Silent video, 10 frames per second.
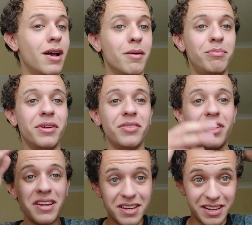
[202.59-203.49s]
But
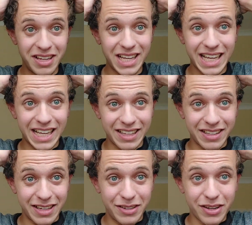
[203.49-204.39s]
then
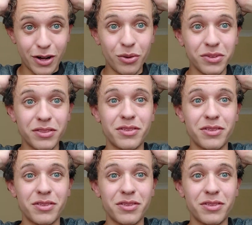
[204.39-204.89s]
a whole other